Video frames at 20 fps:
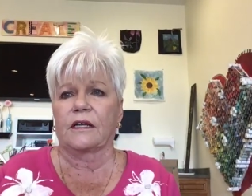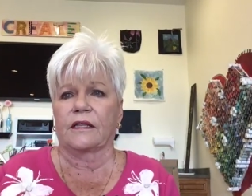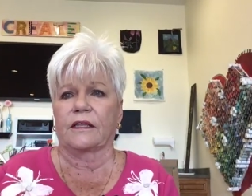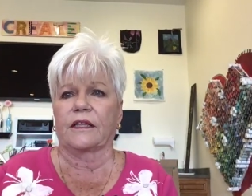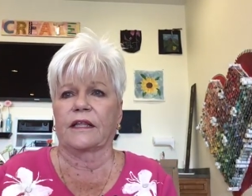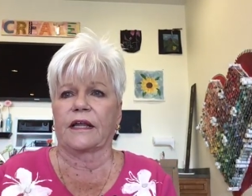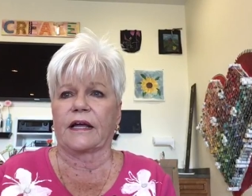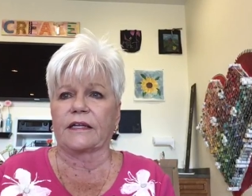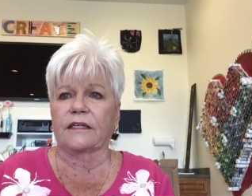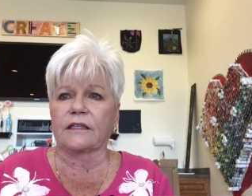
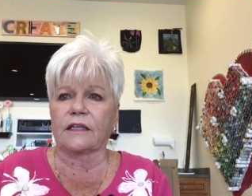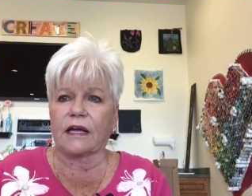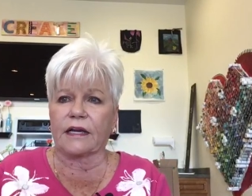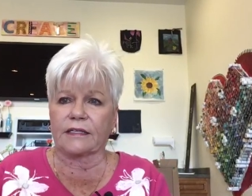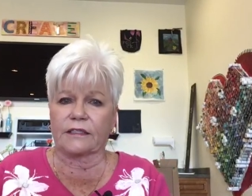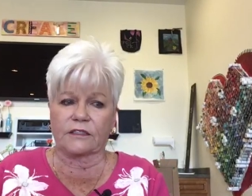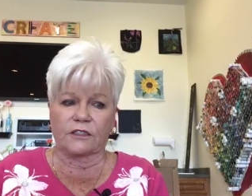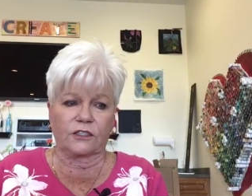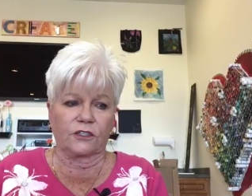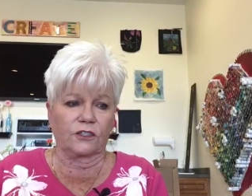that I'd
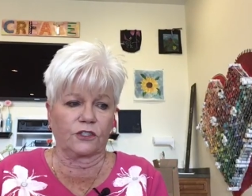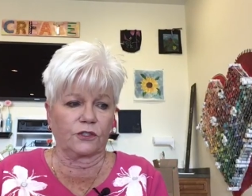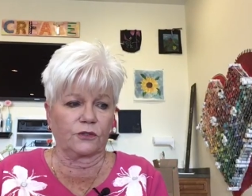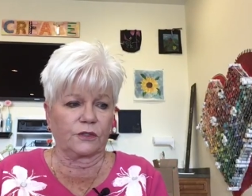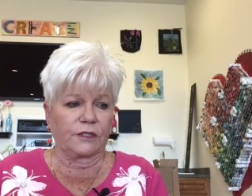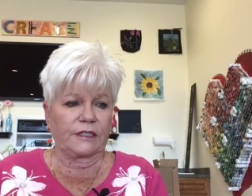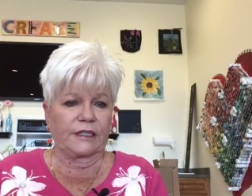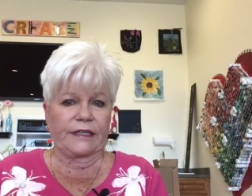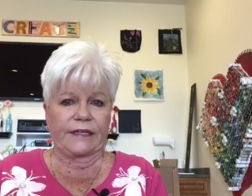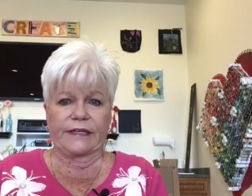like to do
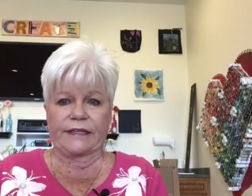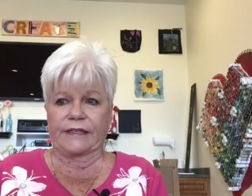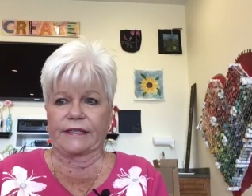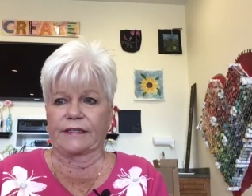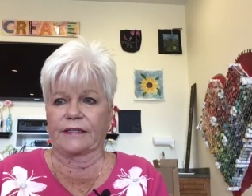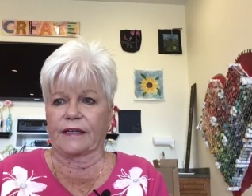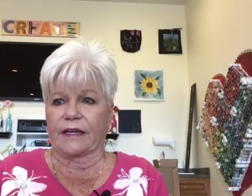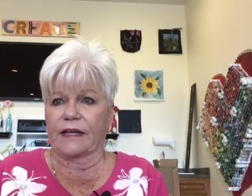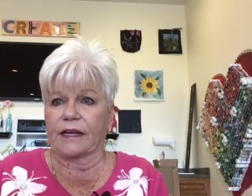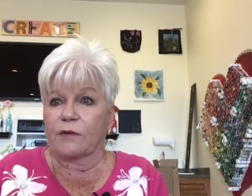
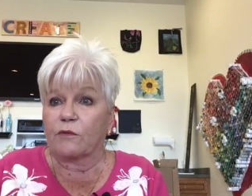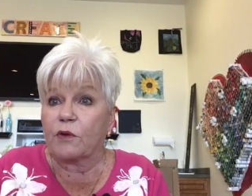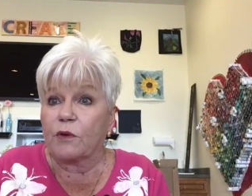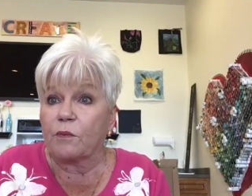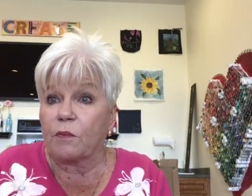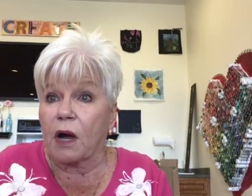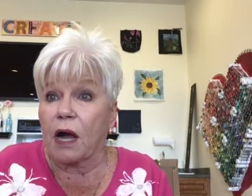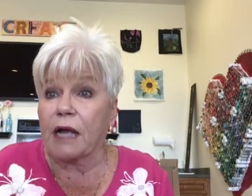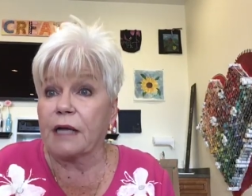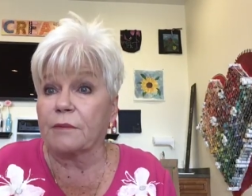again, and we
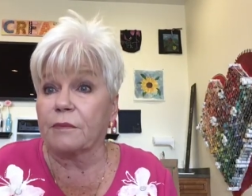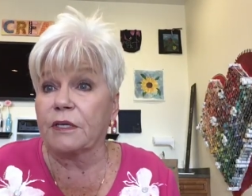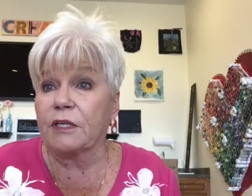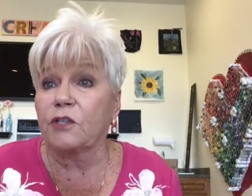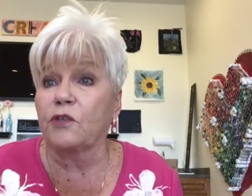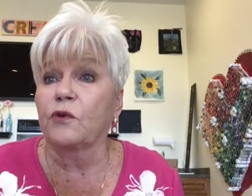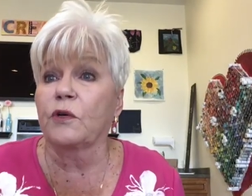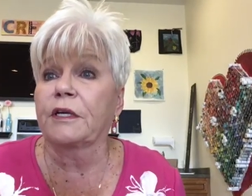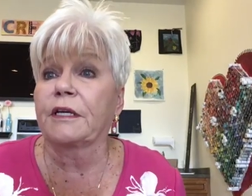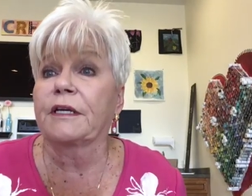might be
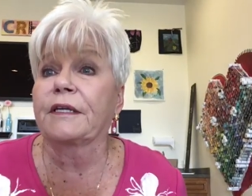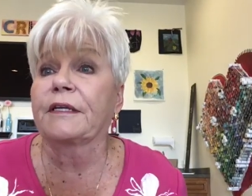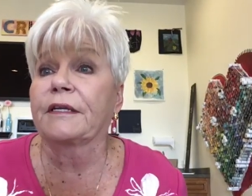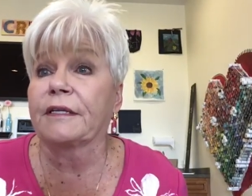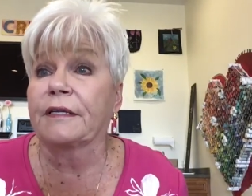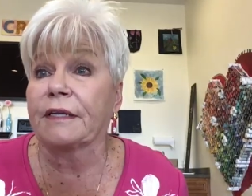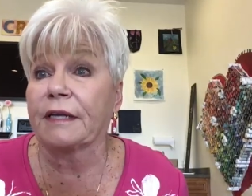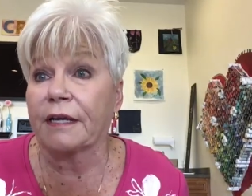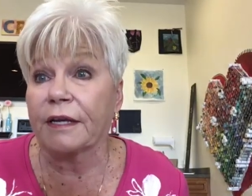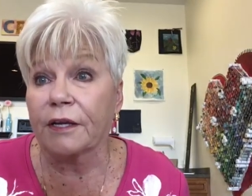doing it
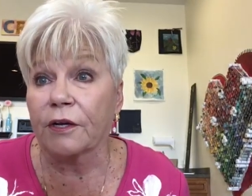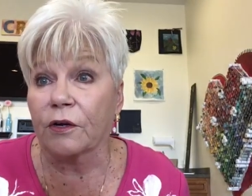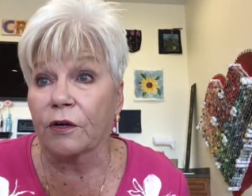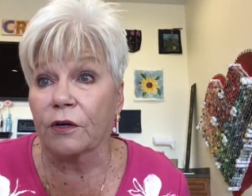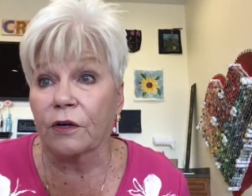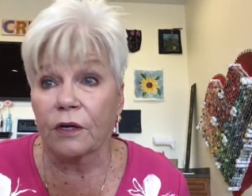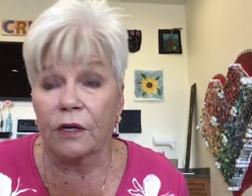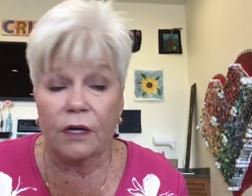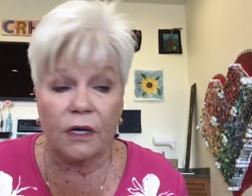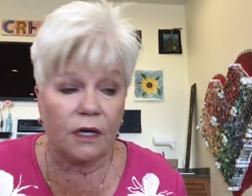in
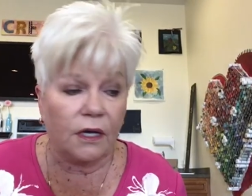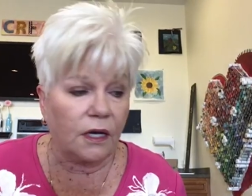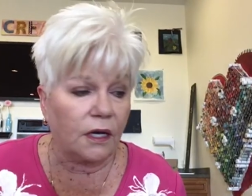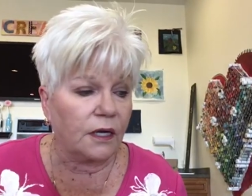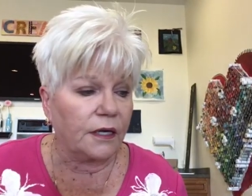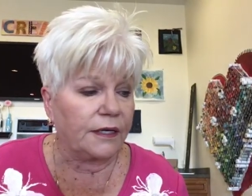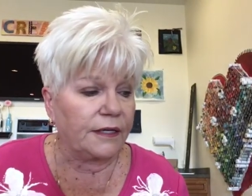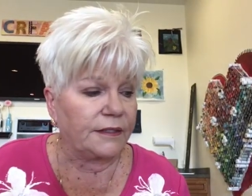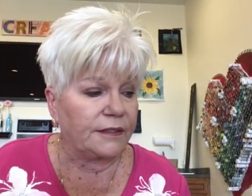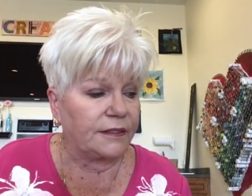here
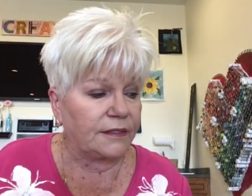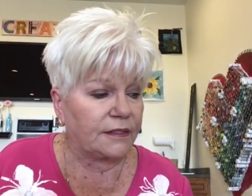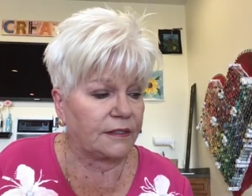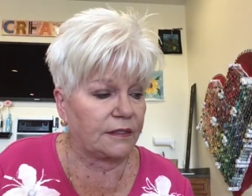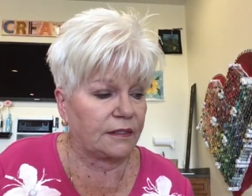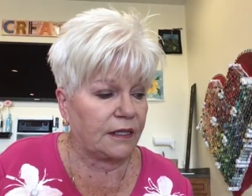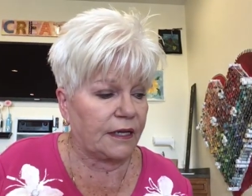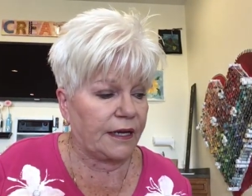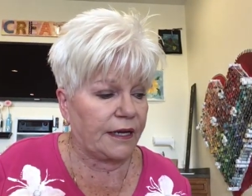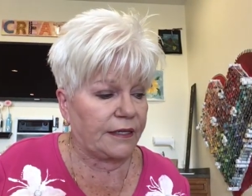in this
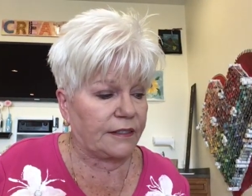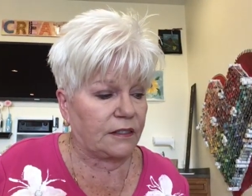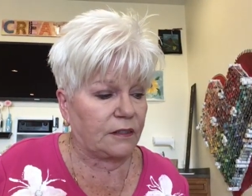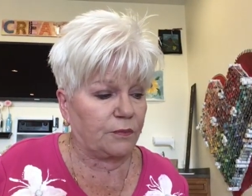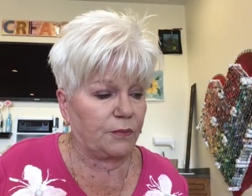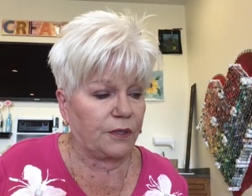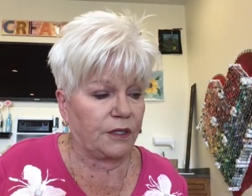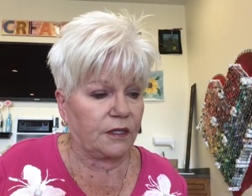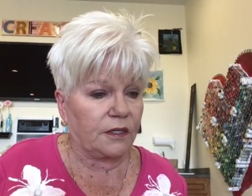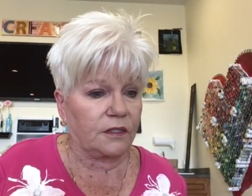class,
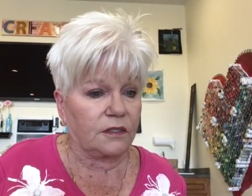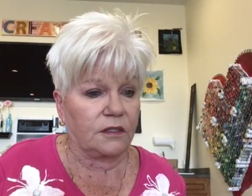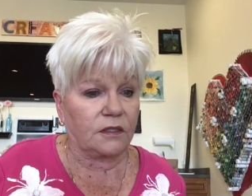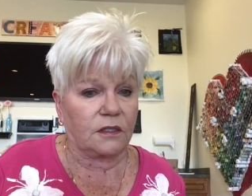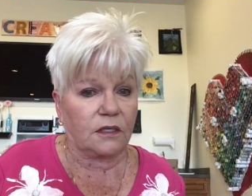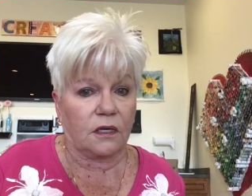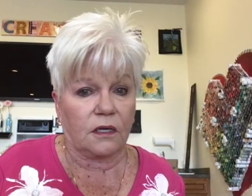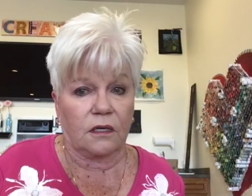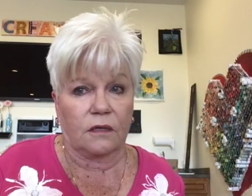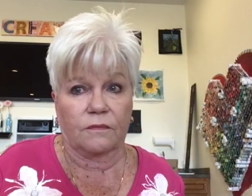because
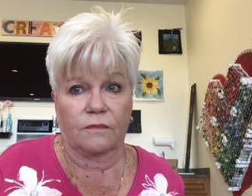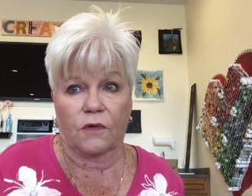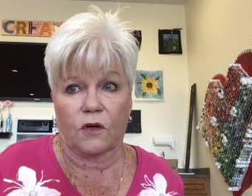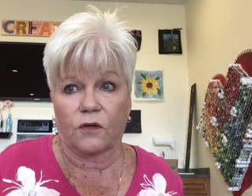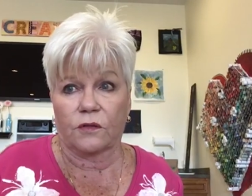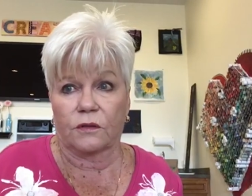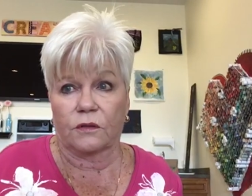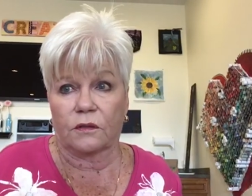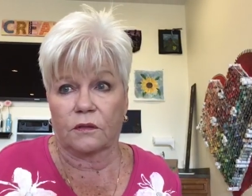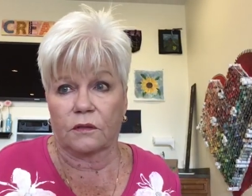
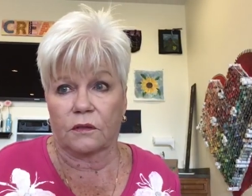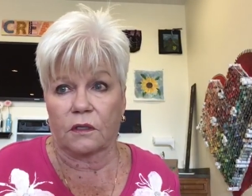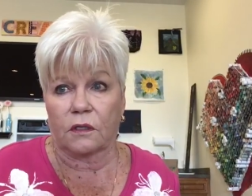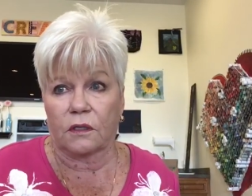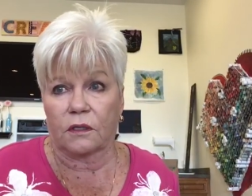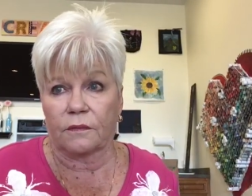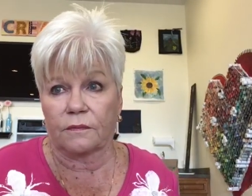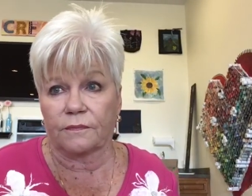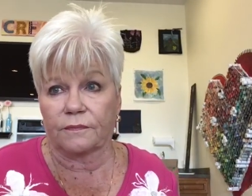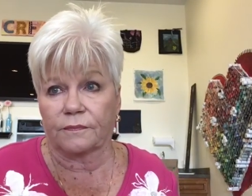
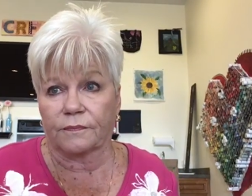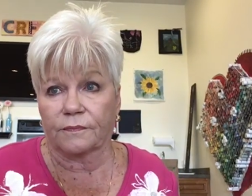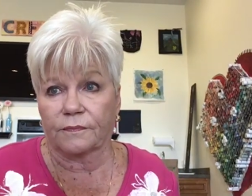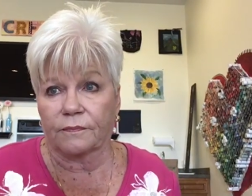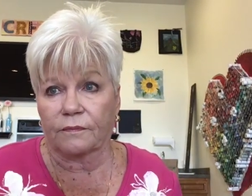on